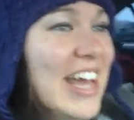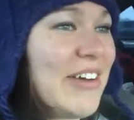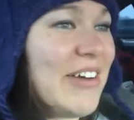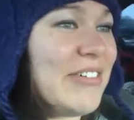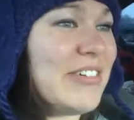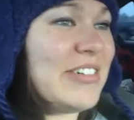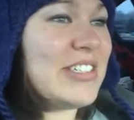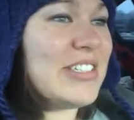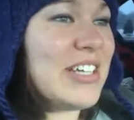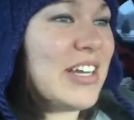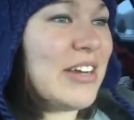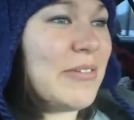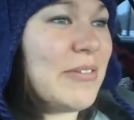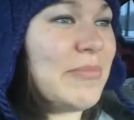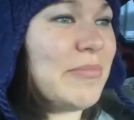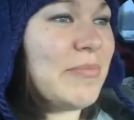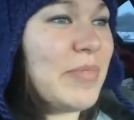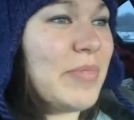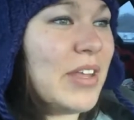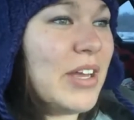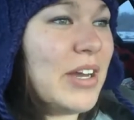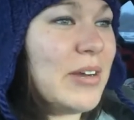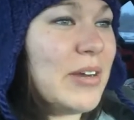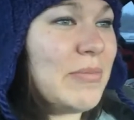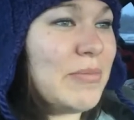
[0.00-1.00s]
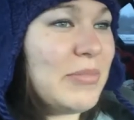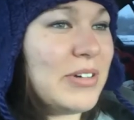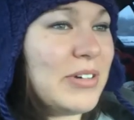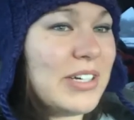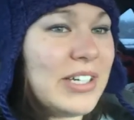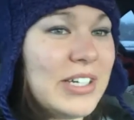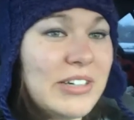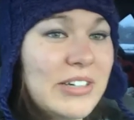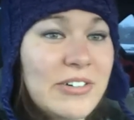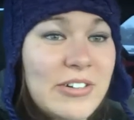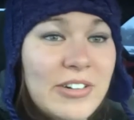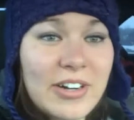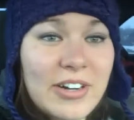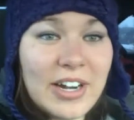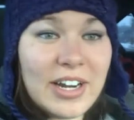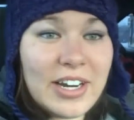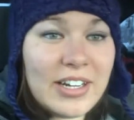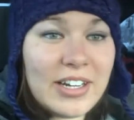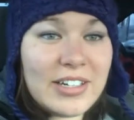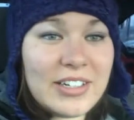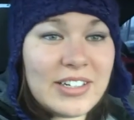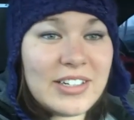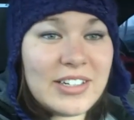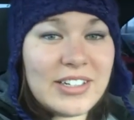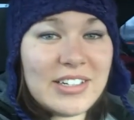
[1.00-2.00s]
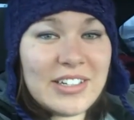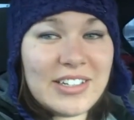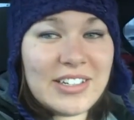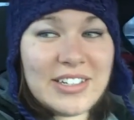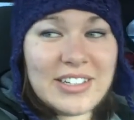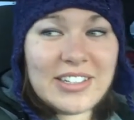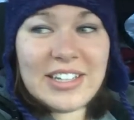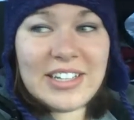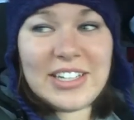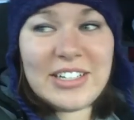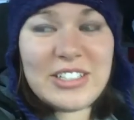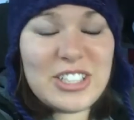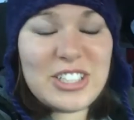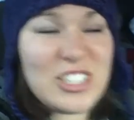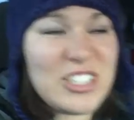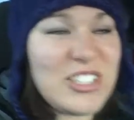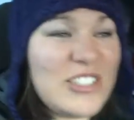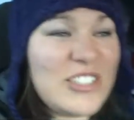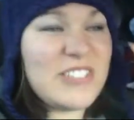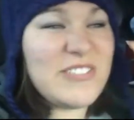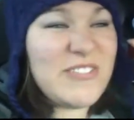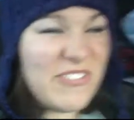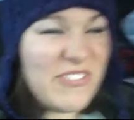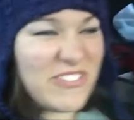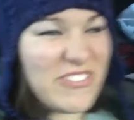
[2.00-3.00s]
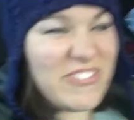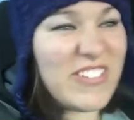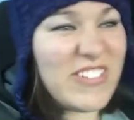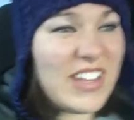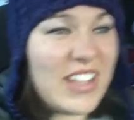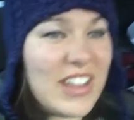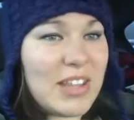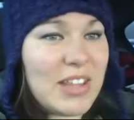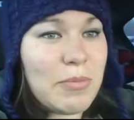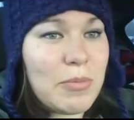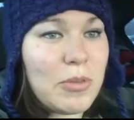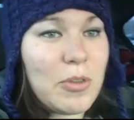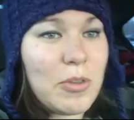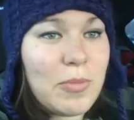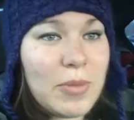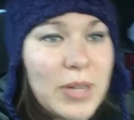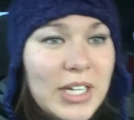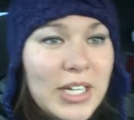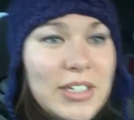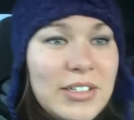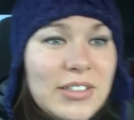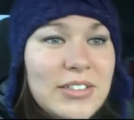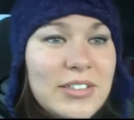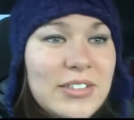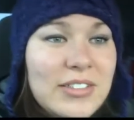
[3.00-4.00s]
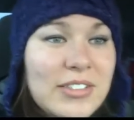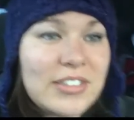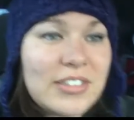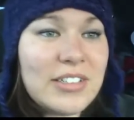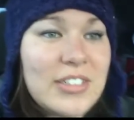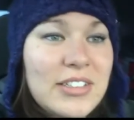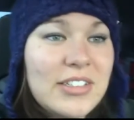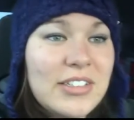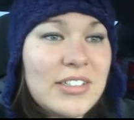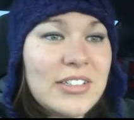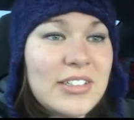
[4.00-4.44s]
that was um pretty great. It just fit the moment what?